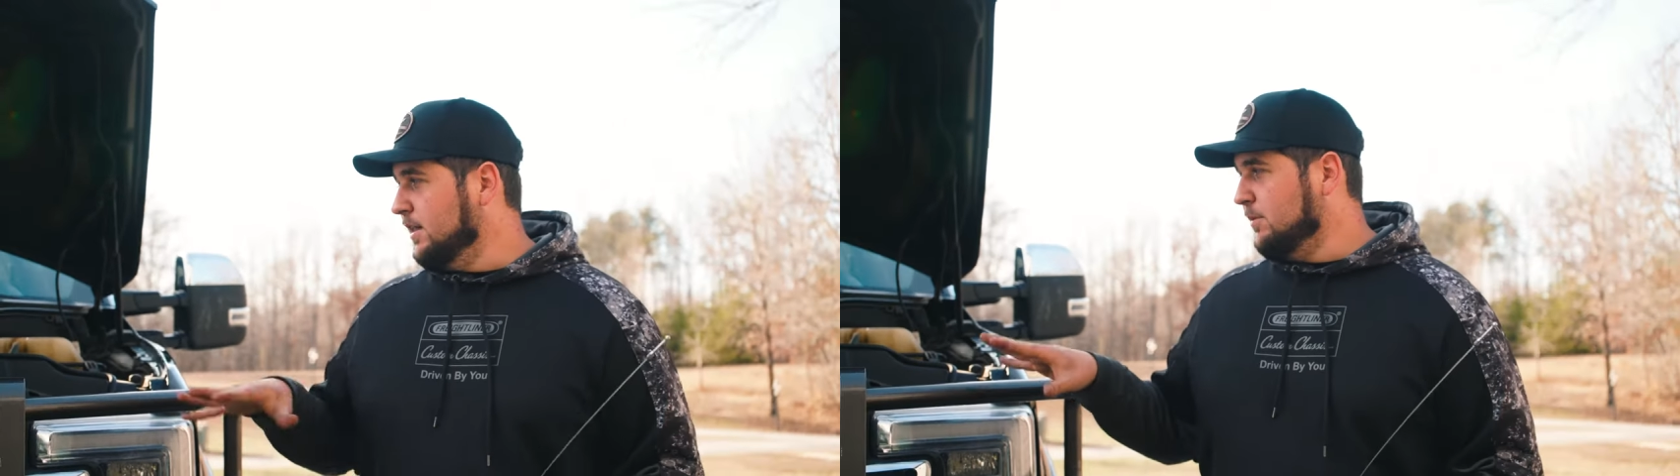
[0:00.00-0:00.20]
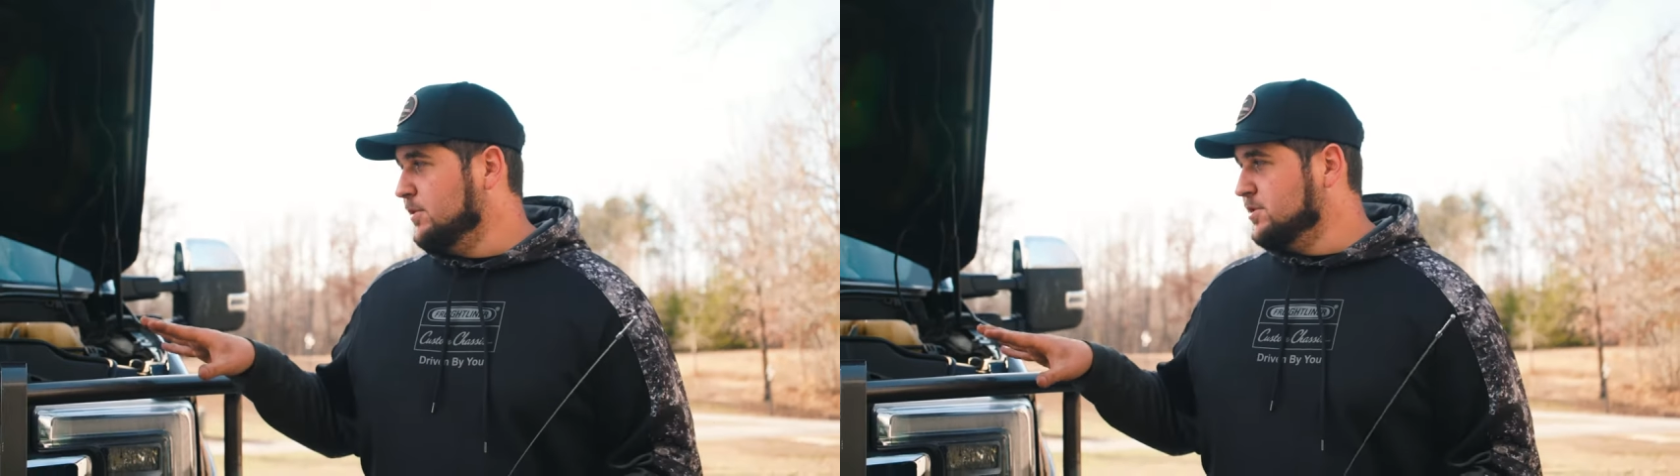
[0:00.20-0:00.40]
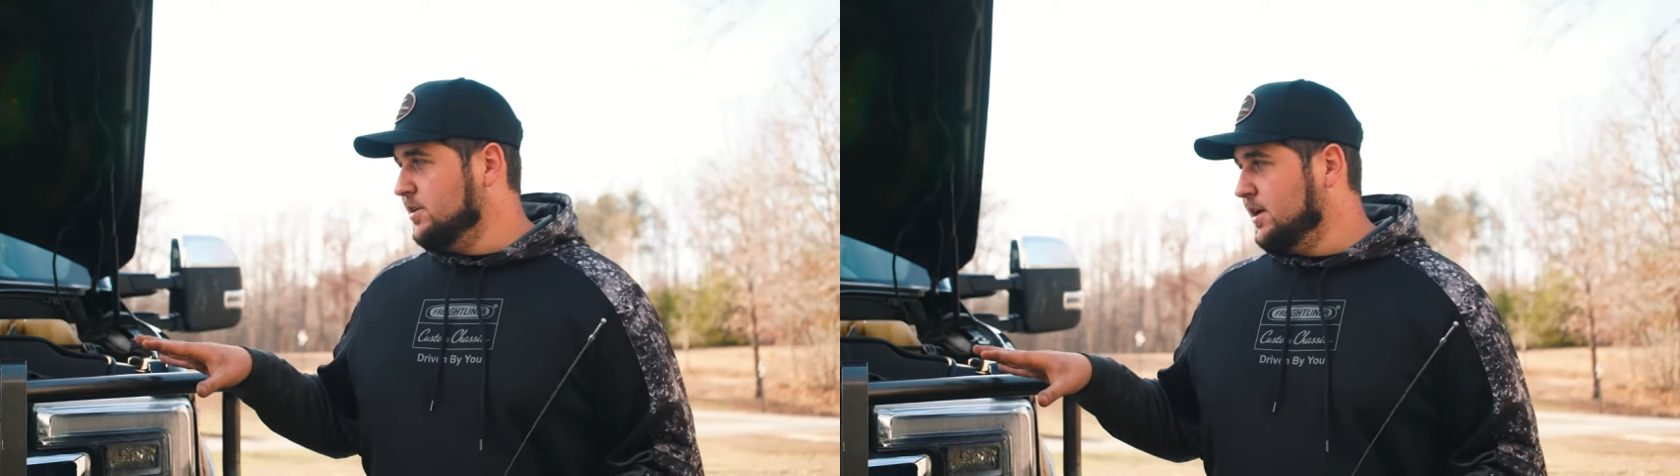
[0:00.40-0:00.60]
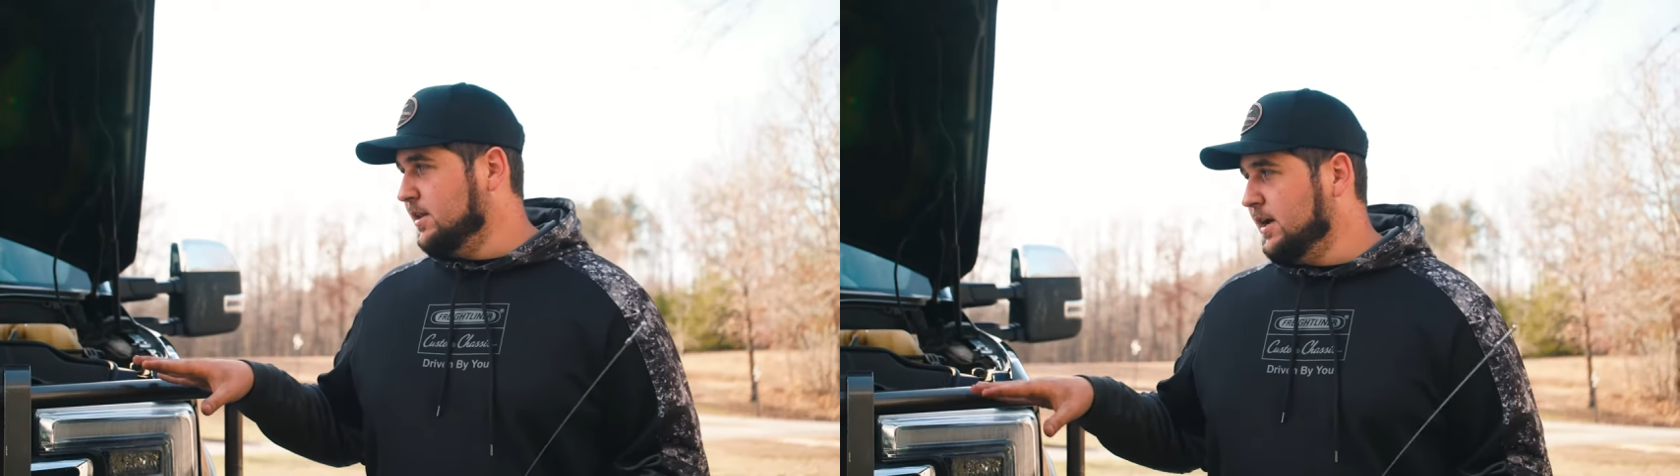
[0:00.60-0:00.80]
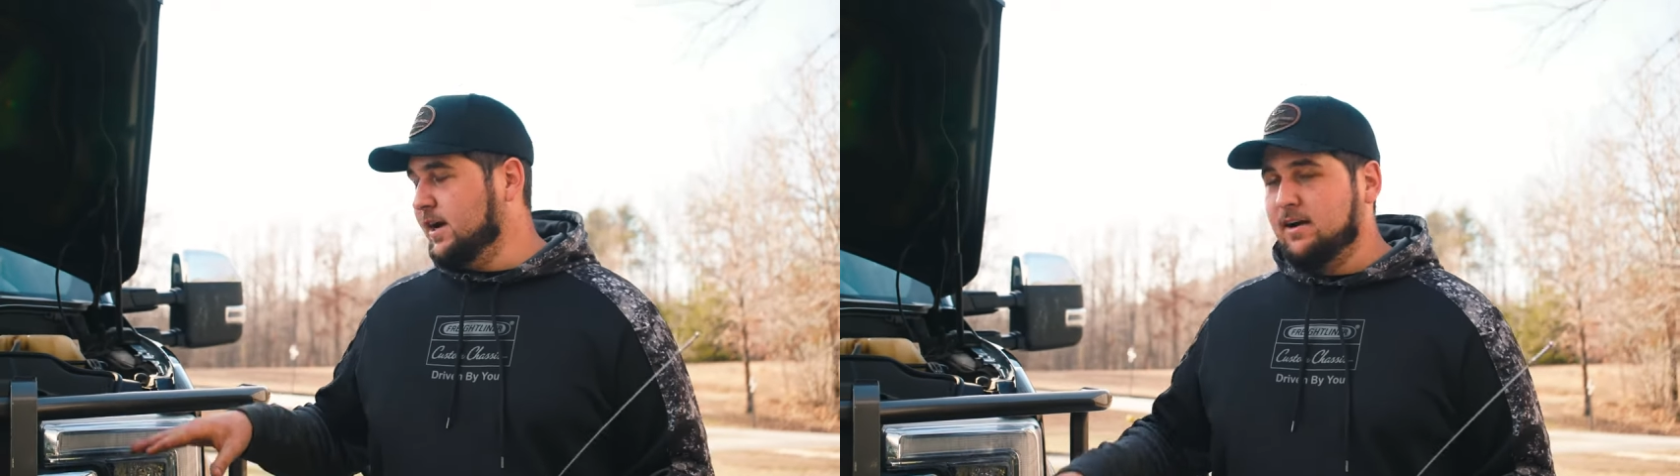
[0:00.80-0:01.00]
and then once you're
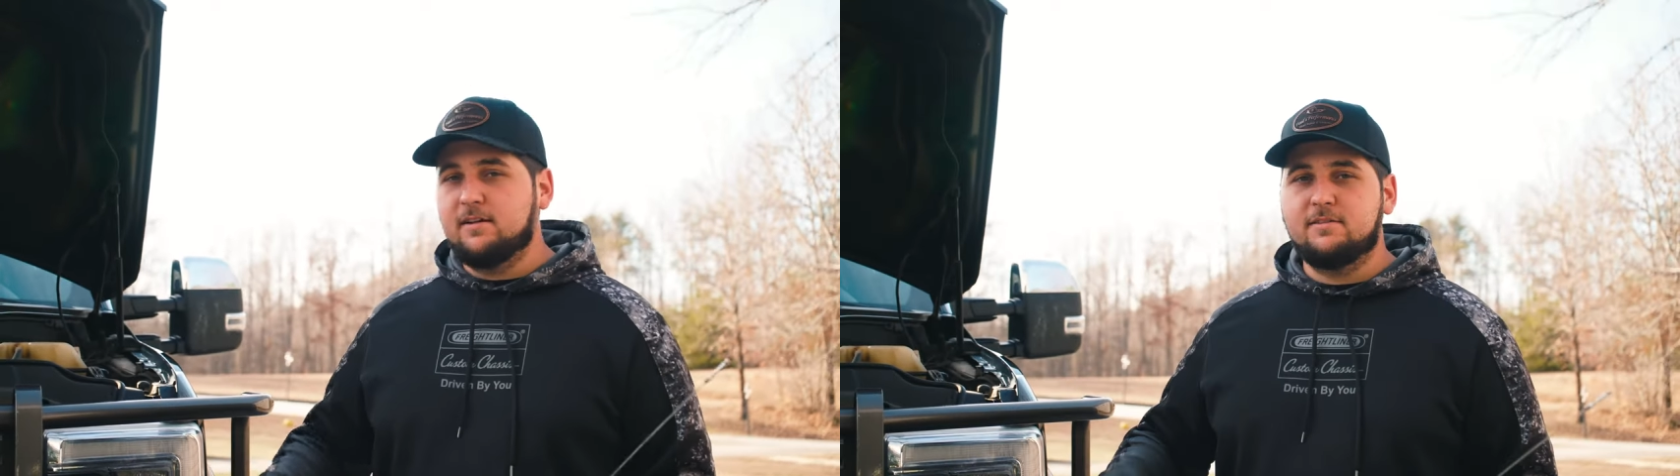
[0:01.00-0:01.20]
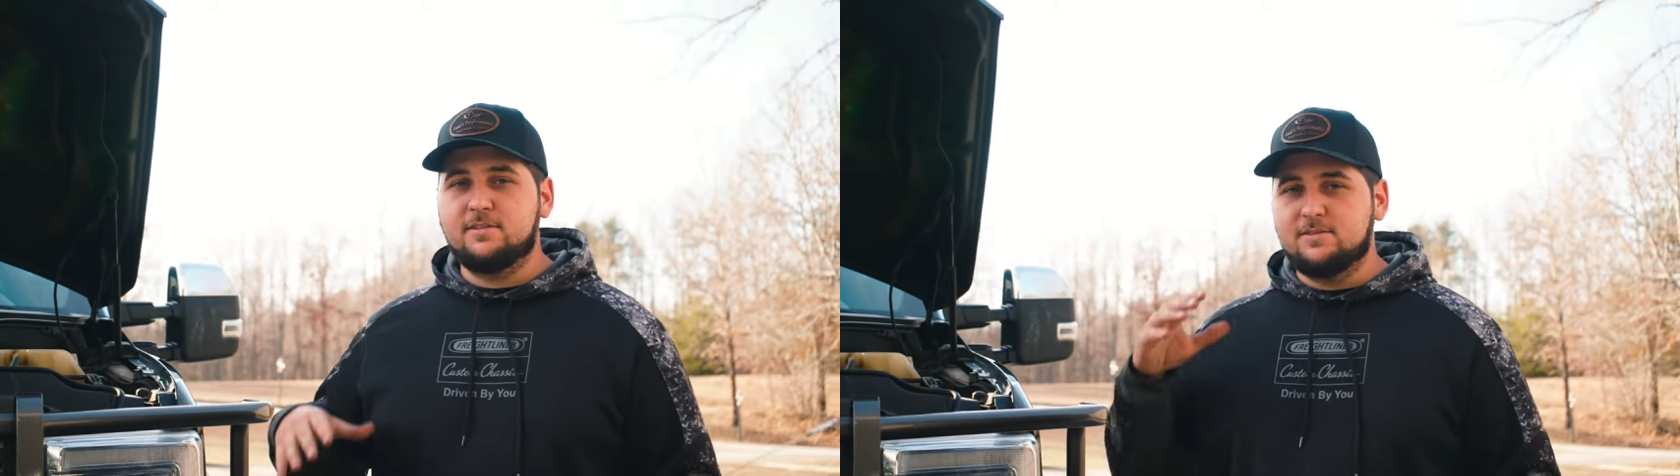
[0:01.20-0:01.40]
done there